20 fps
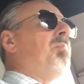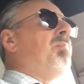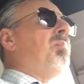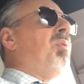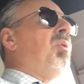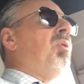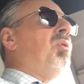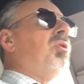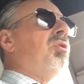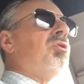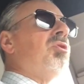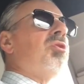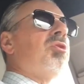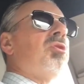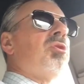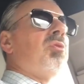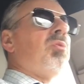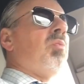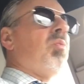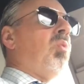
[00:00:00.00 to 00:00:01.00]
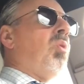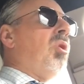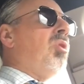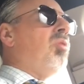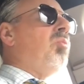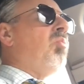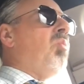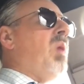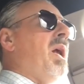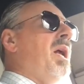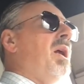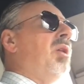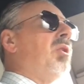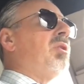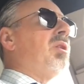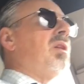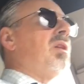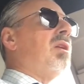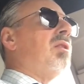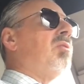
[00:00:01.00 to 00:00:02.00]
pushed one way or
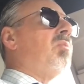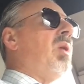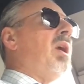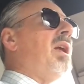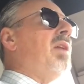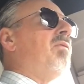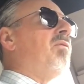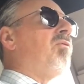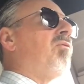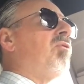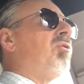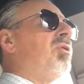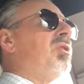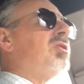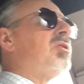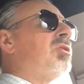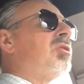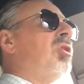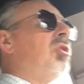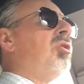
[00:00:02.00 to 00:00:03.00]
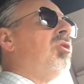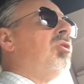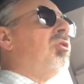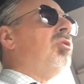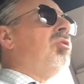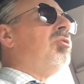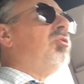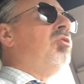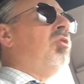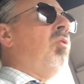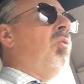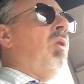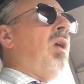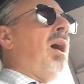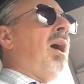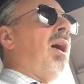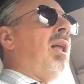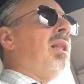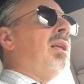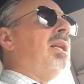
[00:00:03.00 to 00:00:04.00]
the other way for this
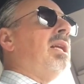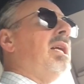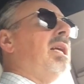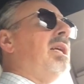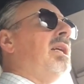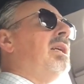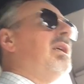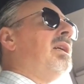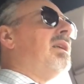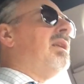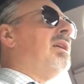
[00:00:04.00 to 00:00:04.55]
duality.